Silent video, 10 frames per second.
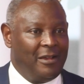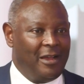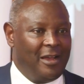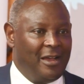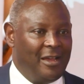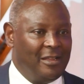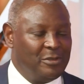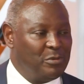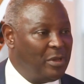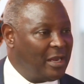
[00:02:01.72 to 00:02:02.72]

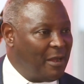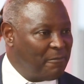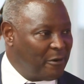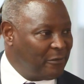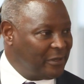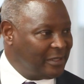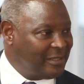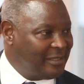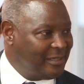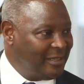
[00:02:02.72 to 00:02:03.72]
to make a profit.
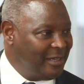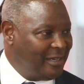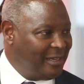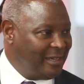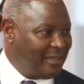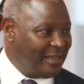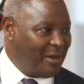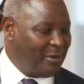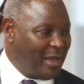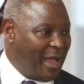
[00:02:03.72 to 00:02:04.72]

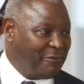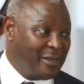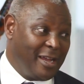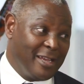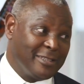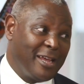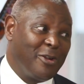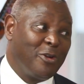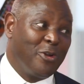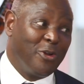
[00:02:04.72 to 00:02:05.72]
Now, Africa has a
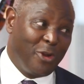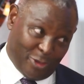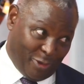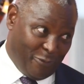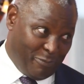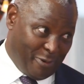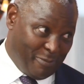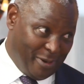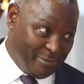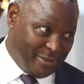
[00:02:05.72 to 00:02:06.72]
lot of
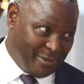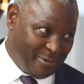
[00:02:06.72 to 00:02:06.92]
problems.